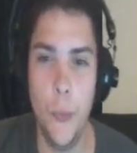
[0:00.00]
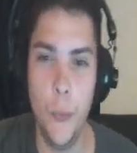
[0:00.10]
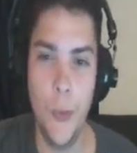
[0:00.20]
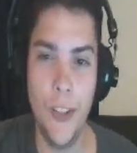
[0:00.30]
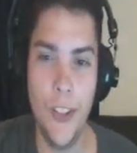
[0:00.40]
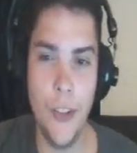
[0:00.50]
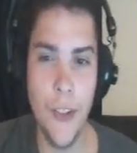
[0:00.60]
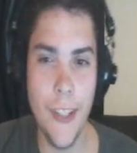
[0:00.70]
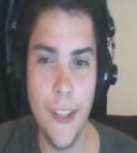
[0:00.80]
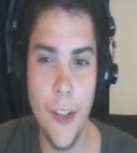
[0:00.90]
Was it
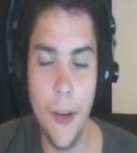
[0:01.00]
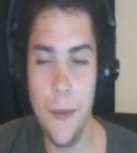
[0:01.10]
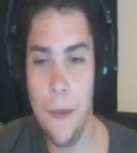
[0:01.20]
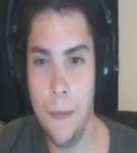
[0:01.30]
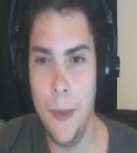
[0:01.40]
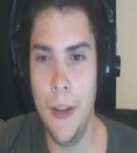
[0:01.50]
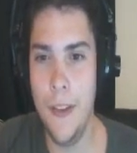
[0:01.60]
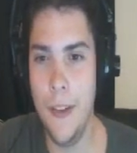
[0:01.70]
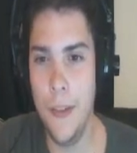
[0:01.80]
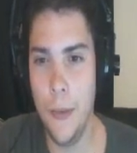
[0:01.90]
already known by
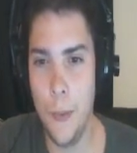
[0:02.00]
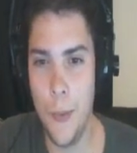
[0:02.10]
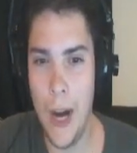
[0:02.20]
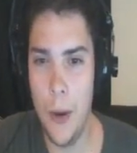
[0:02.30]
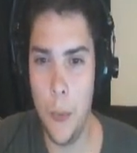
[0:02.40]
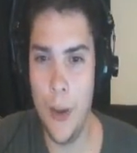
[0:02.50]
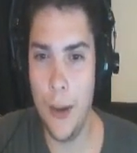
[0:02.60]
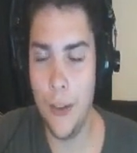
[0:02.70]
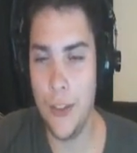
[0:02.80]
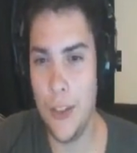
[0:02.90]
then how
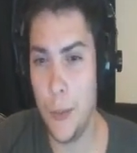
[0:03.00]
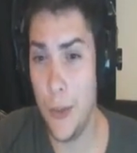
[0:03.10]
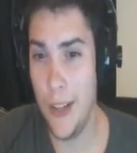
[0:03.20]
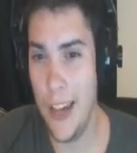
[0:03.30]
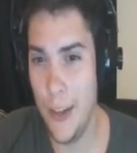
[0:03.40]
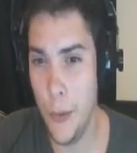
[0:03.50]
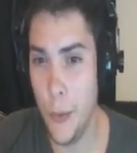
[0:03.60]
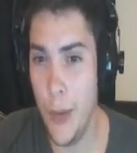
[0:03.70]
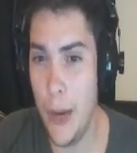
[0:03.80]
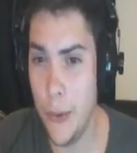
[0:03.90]
WildStar would
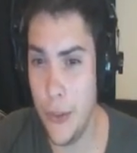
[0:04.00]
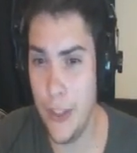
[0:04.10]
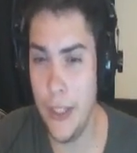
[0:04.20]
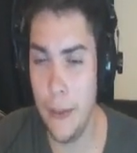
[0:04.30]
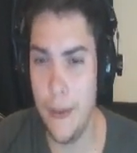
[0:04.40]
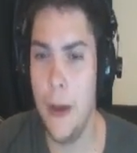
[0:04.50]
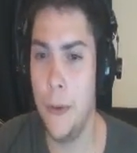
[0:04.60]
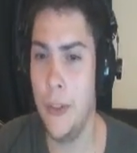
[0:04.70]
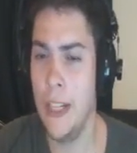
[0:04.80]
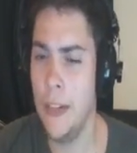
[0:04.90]
handle housing, if
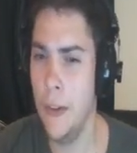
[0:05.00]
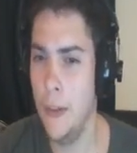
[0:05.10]
housing at all?